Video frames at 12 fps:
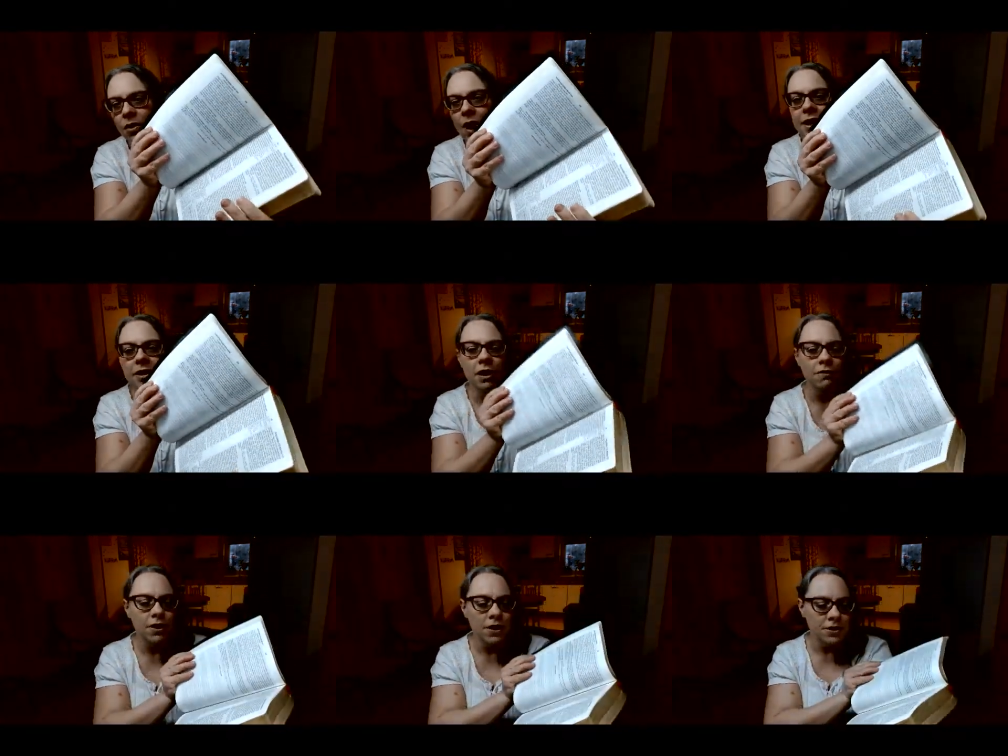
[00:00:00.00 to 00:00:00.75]
I
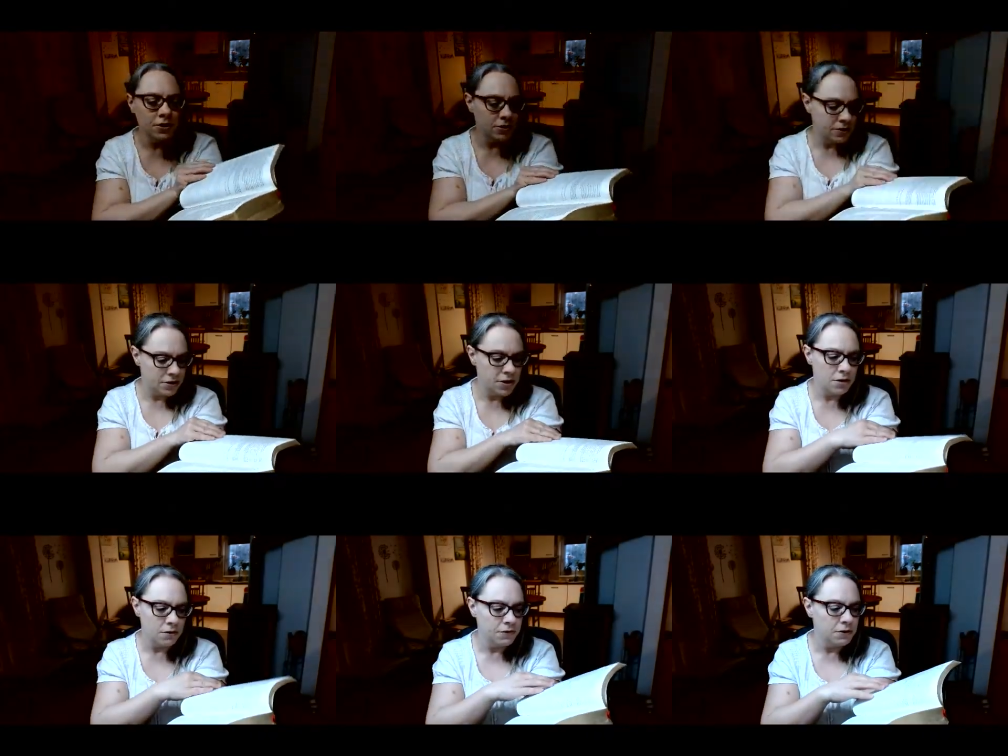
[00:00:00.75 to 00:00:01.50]
love that. There's, you
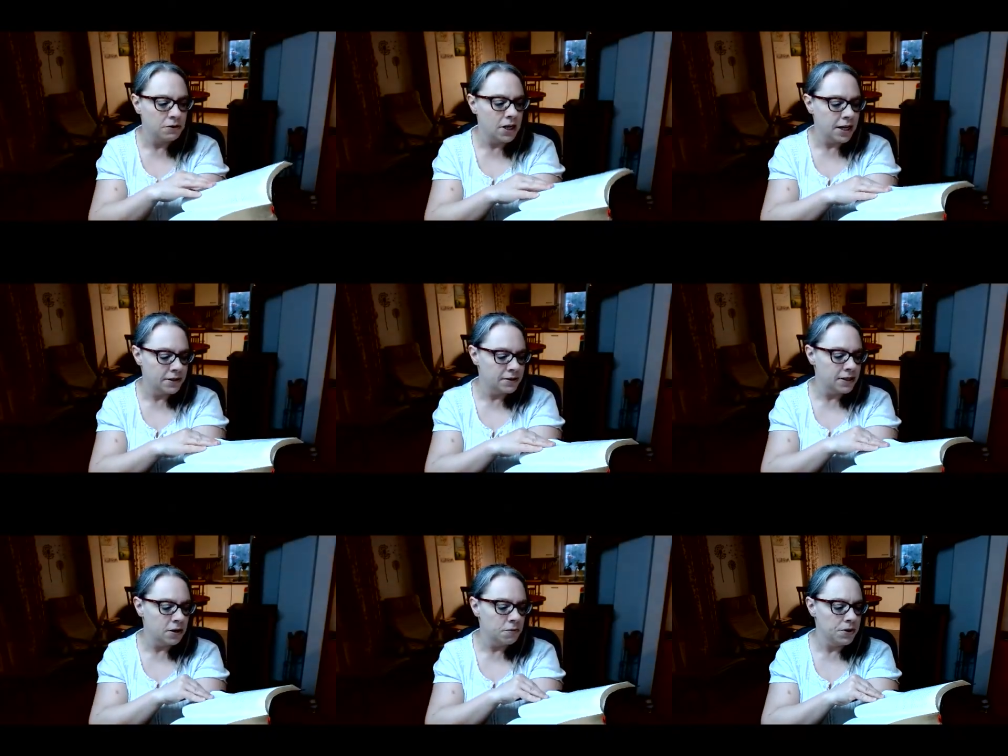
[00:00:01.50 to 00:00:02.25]
know, a few lines
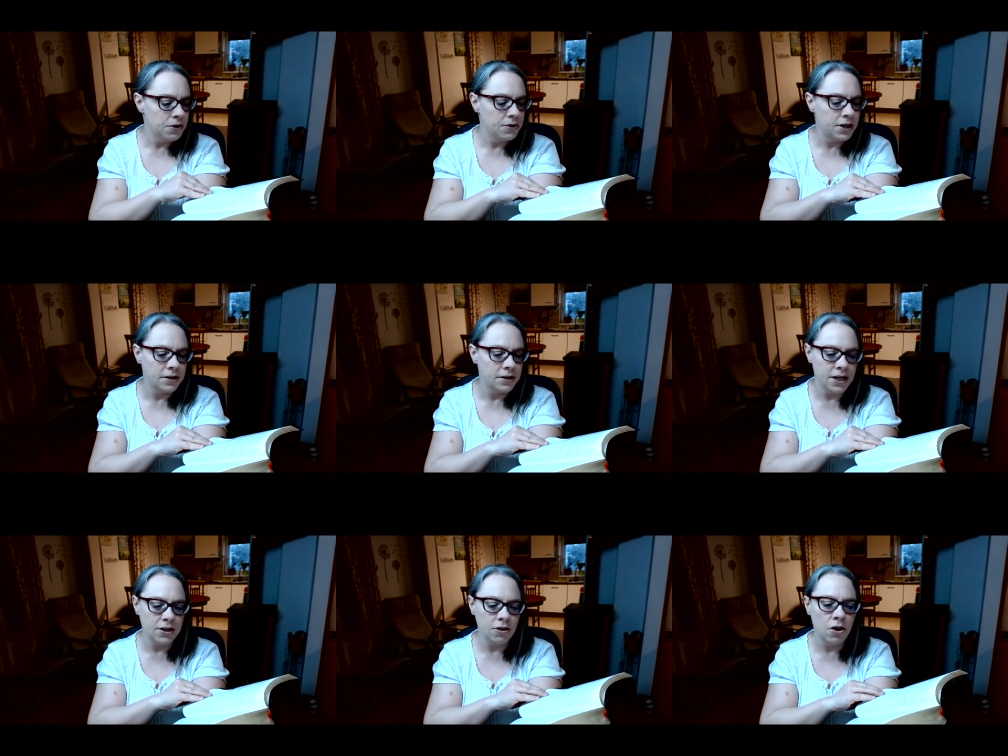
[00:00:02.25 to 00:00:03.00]
there where you can
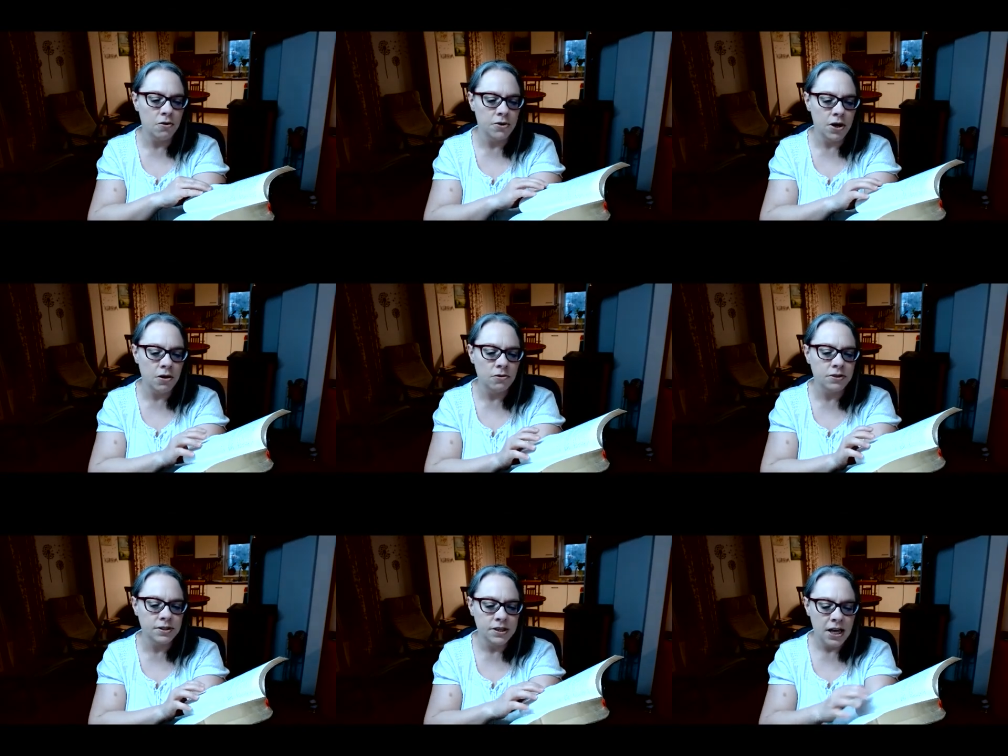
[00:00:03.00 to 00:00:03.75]
take your own
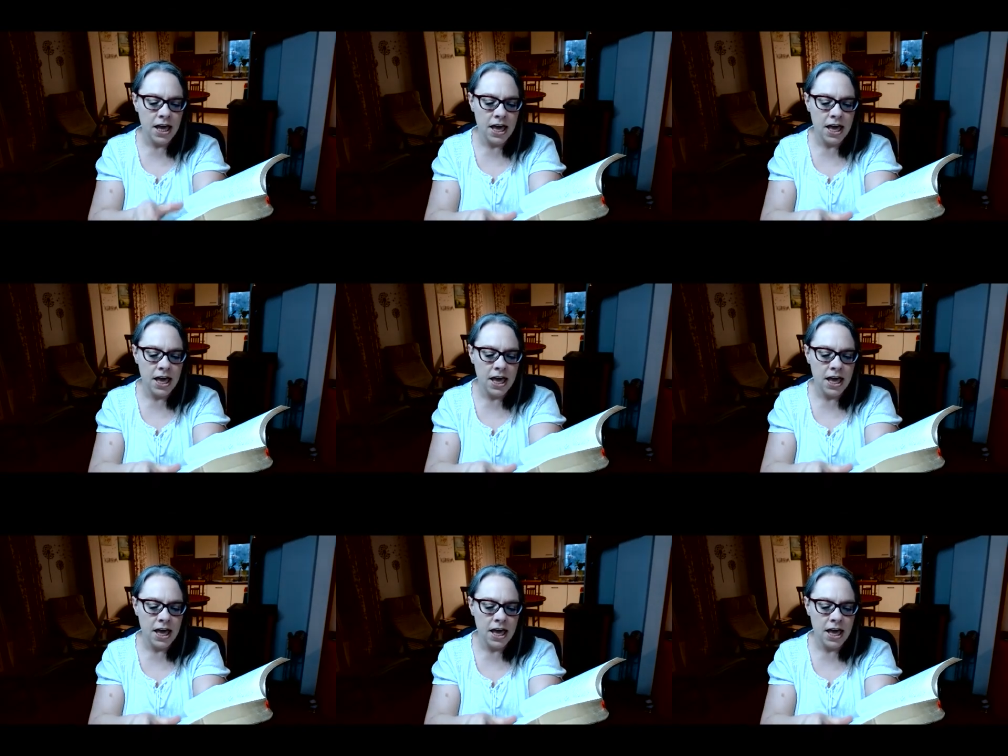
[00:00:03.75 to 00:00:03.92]
notes.